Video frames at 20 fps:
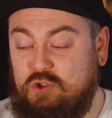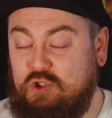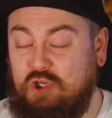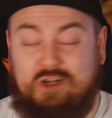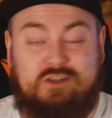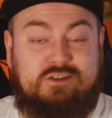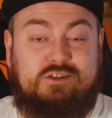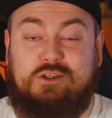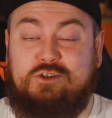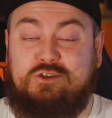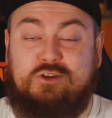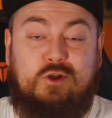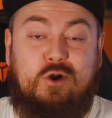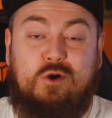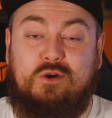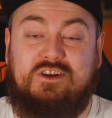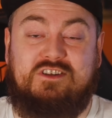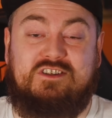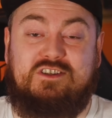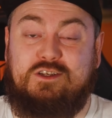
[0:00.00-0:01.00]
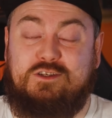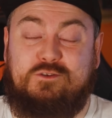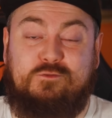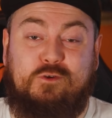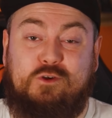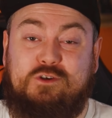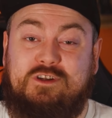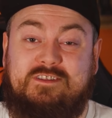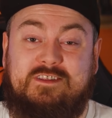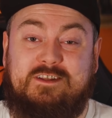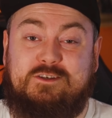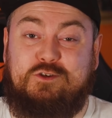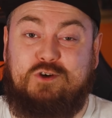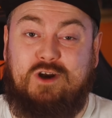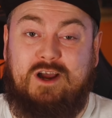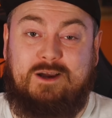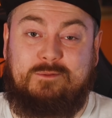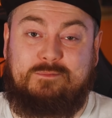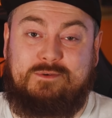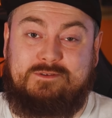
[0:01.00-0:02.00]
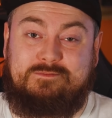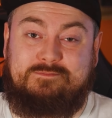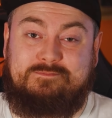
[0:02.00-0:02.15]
just as long as there's food in the trap.